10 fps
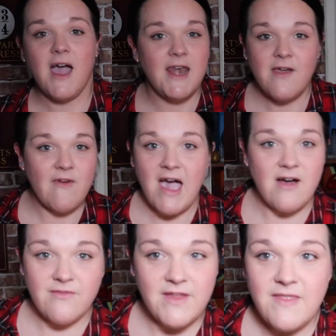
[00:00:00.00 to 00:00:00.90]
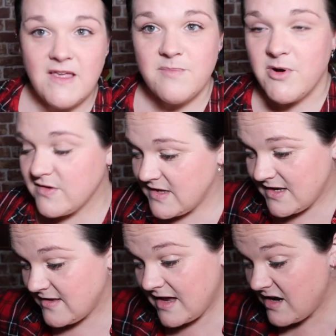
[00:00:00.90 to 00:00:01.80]
I never have in these
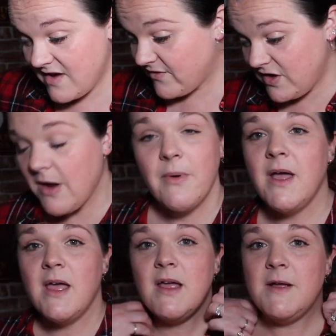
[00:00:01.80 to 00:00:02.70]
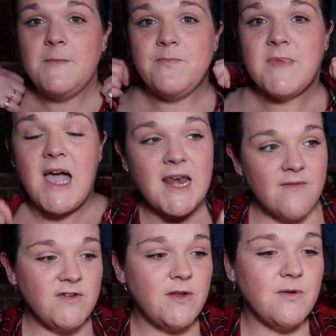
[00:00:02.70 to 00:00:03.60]
boxes. I never do.
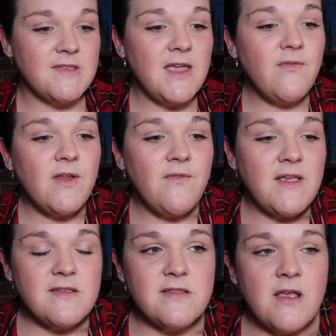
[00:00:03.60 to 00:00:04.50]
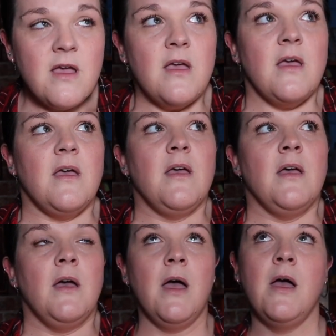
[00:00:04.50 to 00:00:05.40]
Because even if it's
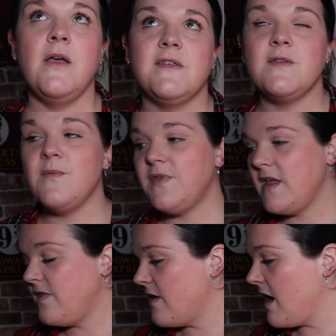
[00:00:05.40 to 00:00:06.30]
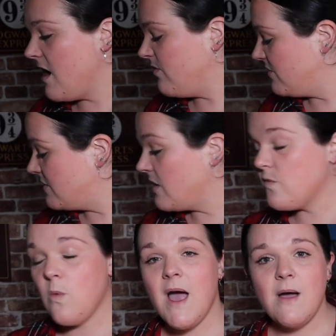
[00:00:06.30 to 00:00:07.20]
something that I wasn't as
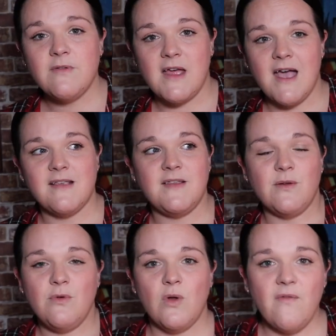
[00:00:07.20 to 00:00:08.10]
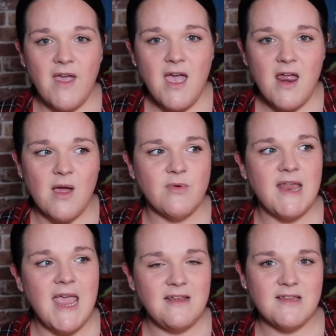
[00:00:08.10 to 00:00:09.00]
wild at, I still love it. And I would
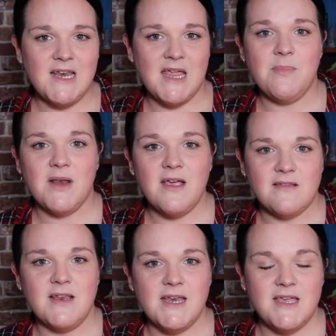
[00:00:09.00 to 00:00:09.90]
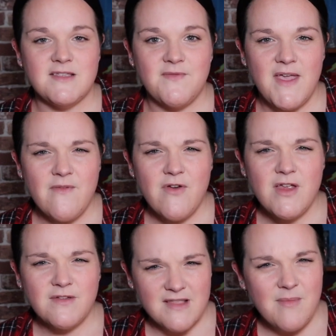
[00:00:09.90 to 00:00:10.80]
hate to label it as a least
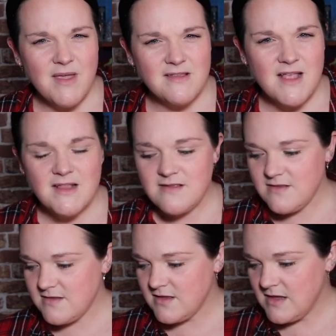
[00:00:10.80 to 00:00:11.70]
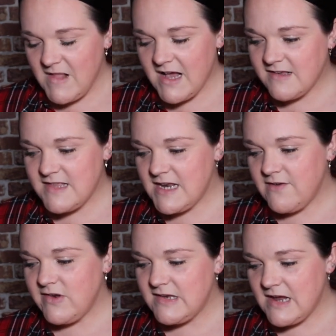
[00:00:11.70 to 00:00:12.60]
favourite. Does that make sense? Like I said,
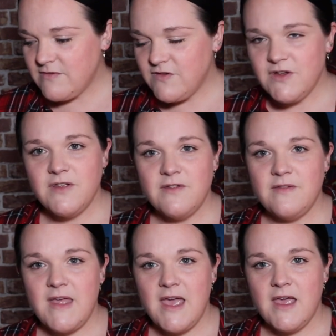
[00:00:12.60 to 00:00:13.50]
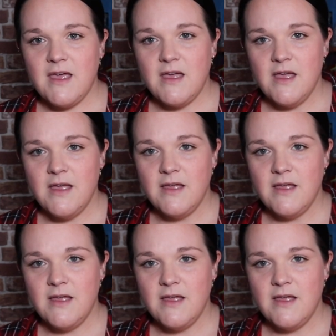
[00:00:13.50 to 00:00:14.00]
even down to their